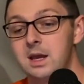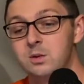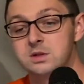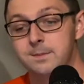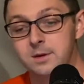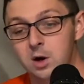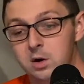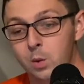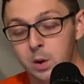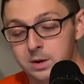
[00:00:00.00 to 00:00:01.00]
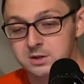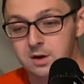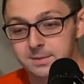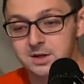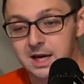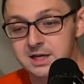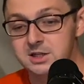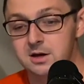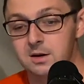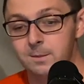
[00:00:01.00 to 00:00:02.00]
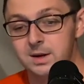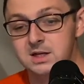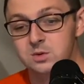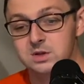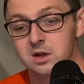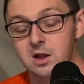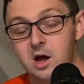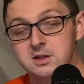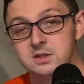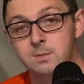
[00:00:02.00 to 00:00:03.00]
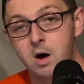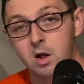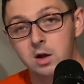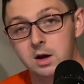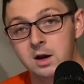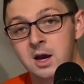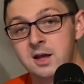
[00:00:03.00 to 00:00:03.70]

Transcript: it was a blow to WeWork's reputation because it was a lot smaller